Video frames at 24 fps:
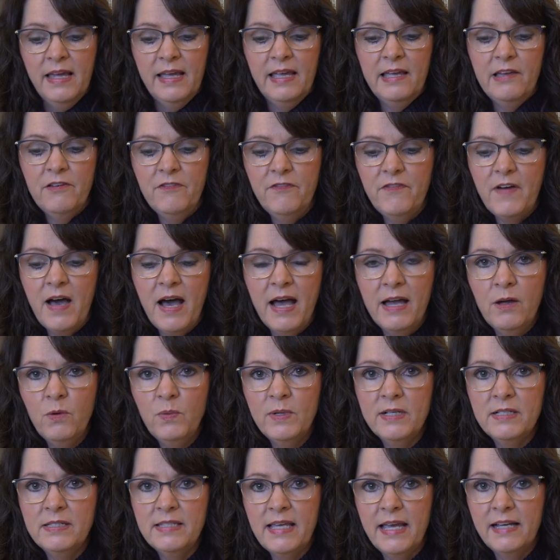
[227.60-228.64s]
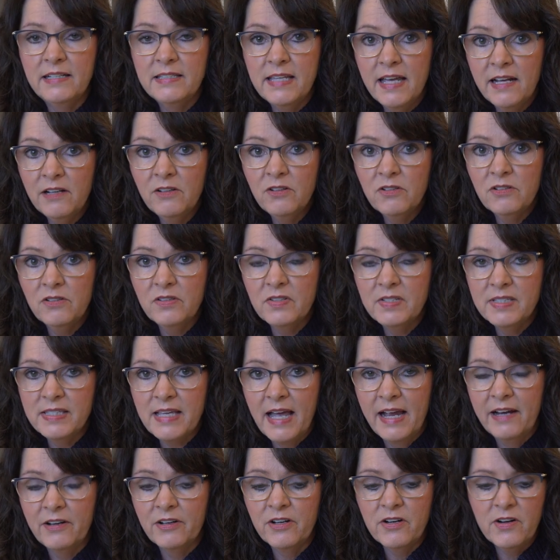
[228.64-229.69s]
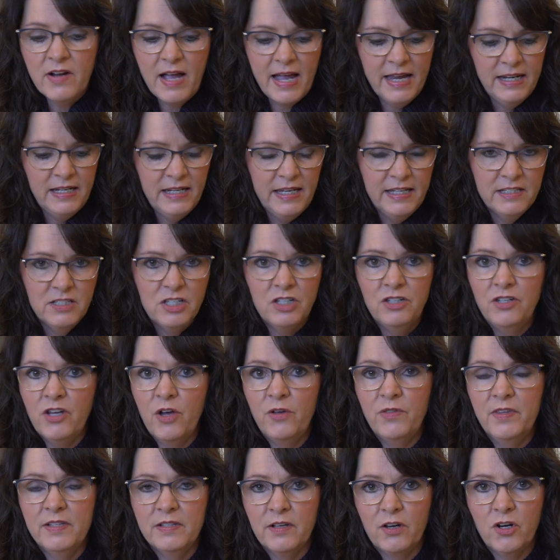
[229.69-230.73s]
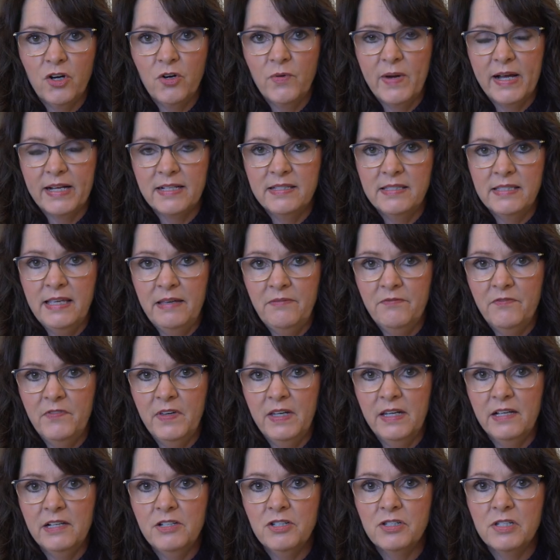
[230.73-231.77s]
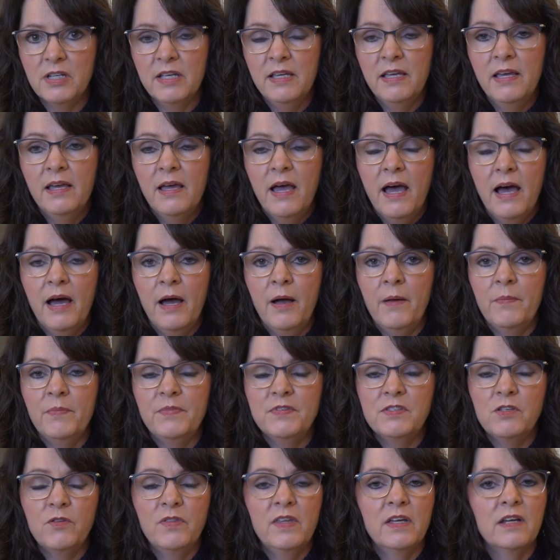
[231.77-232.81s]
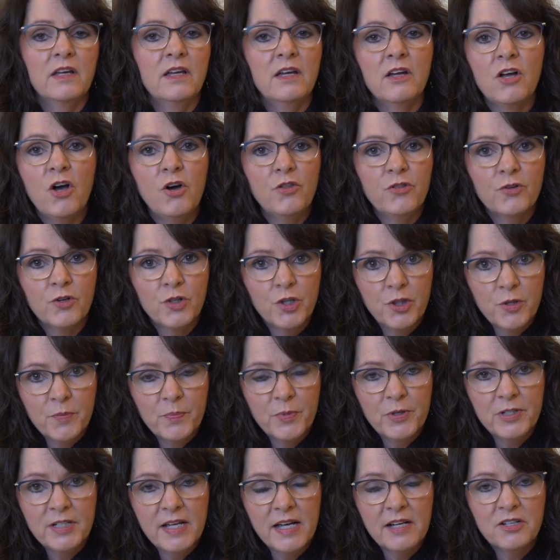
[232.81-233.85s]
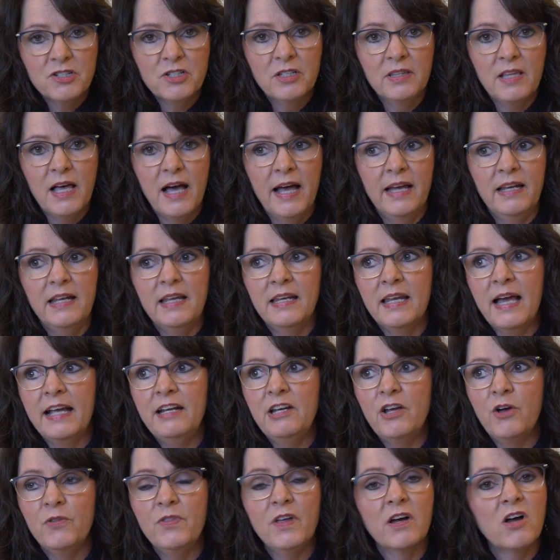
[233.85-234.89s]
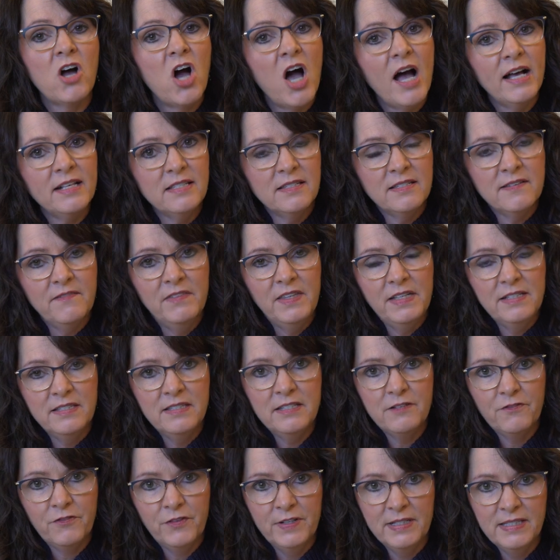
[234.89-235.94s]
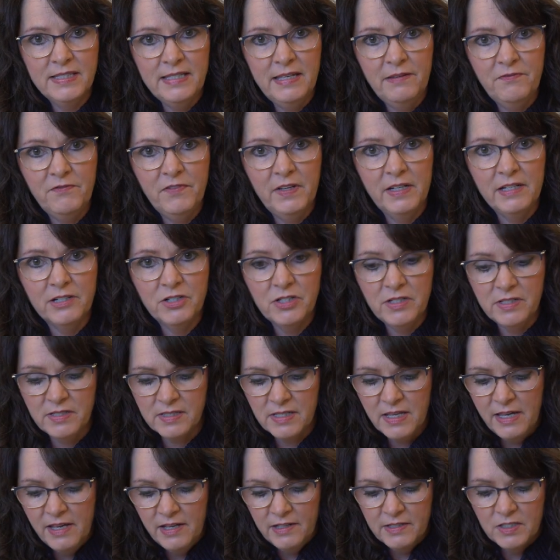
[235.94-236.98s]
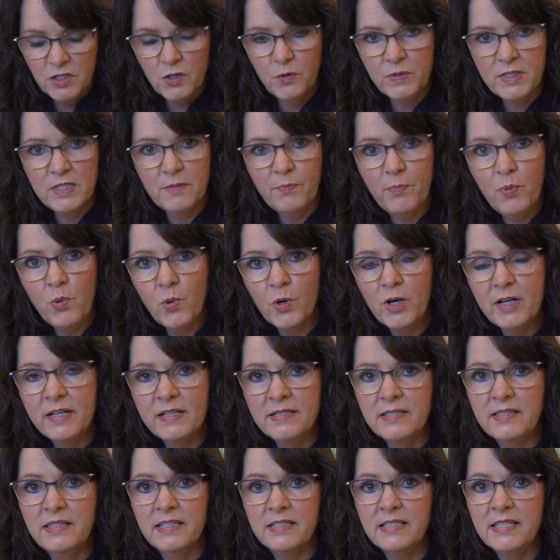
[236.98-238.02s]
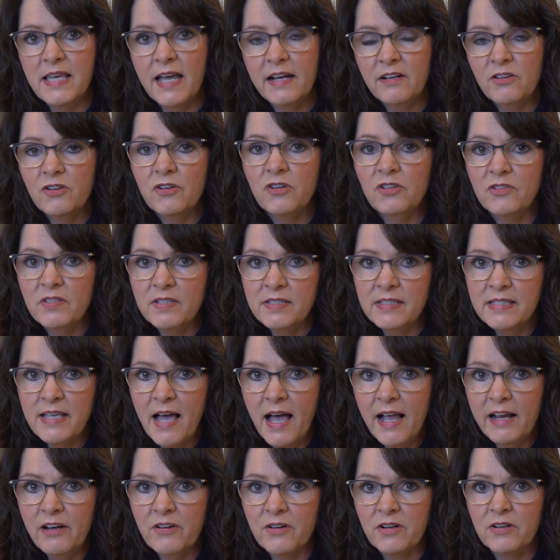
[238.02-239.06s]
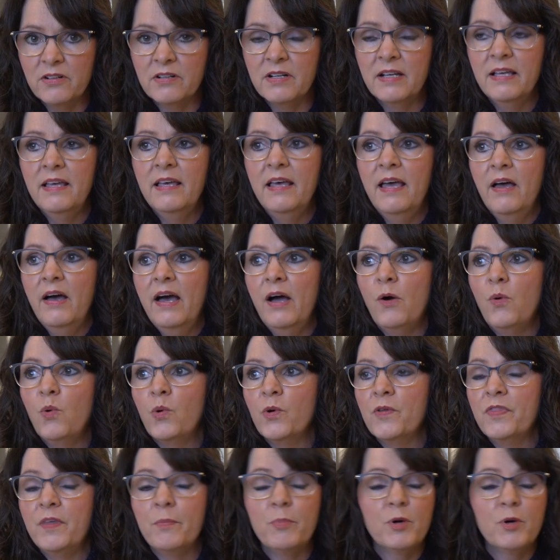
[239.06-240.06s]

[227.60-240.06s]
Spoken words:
If I was a technical designer, I need to know the correct seam finish so that it can go through the production line, and I know the cost of these different seam finishes. So it's important as the technical designer or the